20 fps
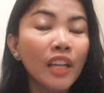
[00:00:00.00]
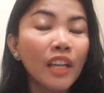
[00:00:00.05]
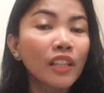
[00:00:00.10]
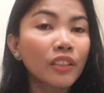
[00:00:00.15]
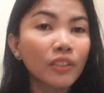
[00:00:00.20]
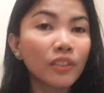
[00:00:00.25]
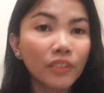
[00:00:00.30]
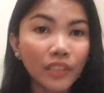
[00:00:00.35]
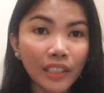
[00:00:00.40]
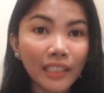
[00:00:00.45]

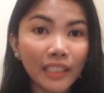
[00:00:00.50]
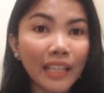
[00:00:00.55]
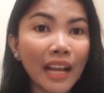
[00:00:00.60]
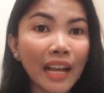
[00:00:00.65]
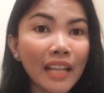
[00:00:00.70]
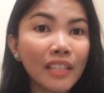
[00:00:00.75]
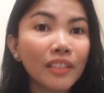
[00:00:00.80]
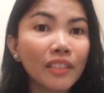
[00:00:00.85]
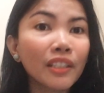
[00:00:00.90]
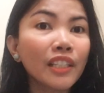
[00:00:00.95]
So just
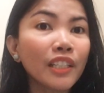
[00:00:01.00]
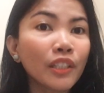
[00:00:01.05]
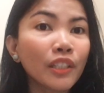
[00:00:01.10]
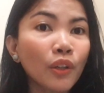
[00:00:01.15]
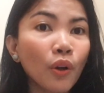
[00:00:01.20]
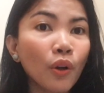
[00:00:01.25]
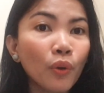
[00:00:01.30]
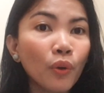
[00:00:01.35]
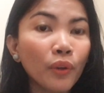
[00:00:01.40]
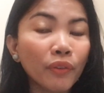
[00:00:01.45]
answer
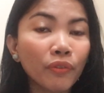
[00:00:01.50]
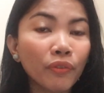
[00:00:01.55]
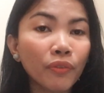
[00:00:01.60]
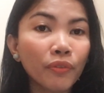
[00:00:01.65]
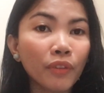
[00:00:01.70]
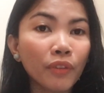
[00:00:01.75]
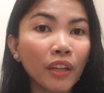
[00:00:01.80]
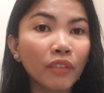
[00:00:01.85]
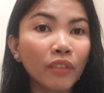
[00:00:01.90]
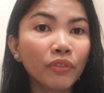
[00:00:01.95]
no
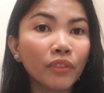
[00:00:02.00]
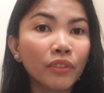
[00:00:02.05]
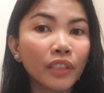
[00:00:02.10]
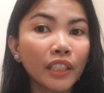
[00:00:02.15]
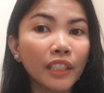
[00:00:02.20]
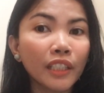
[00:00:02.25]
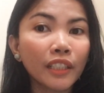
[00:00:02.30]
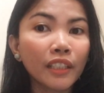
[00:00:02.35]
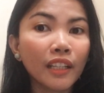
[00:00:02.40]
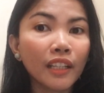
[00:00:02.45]
if
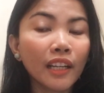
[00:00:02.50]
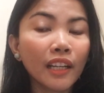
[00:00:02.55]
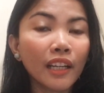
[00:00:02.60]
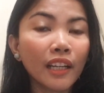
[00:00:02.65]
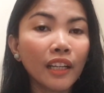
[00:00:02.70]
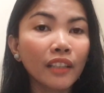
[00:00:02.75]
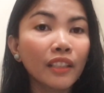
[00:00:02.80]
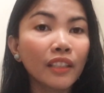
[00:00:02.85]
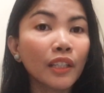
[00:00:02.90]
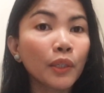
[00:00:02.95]
ever
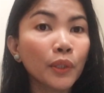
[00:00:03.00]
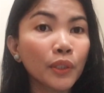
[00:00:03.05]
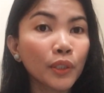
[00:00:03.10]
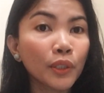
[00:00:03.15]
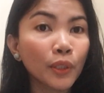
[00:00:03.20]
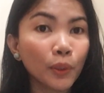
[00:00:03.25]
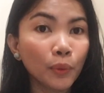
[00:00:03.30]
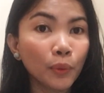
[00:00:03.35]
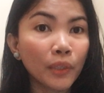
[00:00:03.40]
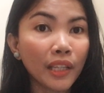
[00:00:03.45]
the
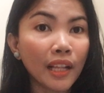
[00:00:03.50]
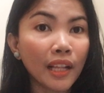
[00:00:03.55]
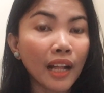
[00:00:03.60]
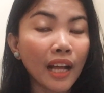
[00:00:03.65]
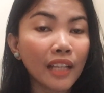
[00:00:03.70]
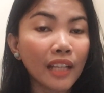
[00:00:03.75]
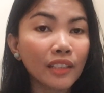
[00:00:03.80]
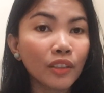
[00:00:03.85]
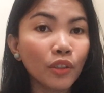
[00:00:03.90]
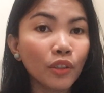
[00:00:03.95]
consul will
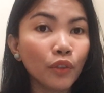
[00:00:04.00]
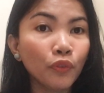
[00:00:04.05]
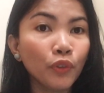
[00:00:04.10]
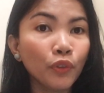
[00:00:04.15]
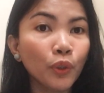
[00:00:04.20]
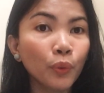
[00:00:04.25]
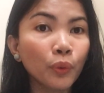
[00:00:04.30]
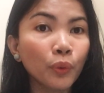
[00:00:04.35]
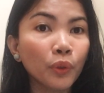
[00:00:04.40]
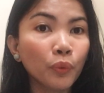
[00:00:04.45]
ask you if
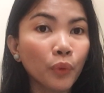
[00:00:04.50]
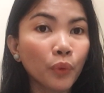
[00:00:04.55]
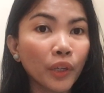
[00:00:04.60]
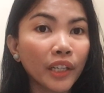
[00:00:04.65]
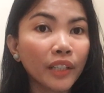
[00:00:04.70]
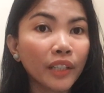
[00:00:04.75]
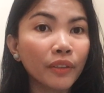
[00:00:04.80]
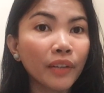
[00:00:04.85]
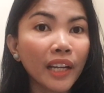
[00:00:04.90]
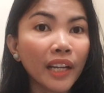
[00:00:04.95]
you will
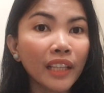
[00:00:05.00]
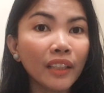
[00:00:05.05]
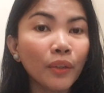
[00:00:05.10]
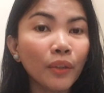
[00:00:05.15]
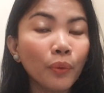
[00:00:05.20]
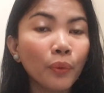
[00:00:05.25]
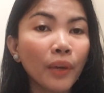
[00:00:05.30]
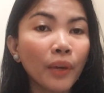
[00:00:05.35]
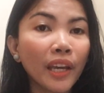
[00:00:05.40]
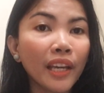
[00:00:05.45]
work right
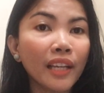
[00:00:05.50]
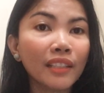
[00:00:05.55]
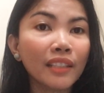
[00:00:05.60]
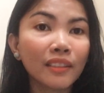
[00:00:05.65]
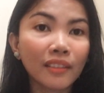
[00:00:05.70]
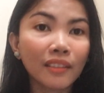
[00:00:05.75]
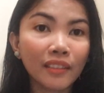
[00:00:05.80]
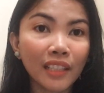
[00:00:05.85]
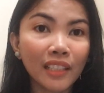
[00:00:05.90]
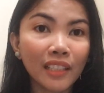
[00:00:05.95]
away as
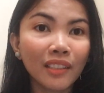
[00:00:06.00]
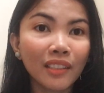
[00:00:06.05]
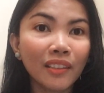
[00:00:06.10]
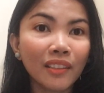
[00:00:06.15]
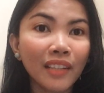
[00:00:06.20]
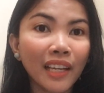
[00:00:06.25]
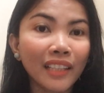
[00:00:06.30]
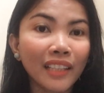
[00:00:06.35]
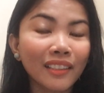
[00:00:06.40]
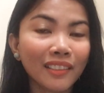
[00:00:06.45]
soon as you
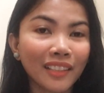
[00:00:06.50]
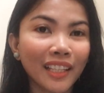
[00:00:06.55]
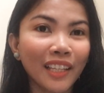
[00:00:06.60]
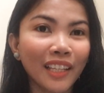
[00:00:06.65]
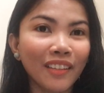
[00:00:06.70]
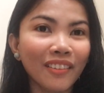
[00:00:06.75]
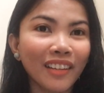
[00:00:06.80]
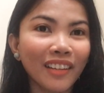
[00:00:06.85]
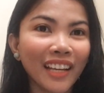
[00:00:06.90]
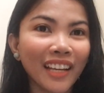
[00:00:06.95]
get to the
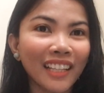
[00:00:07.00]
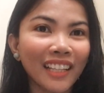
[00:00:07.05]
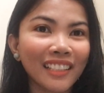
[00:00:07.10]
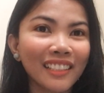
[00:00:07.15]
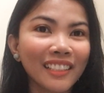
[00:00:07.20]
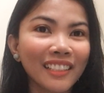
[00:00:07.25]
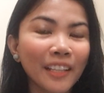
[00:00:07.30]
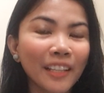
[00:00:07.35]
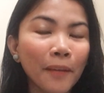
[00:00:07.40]
US.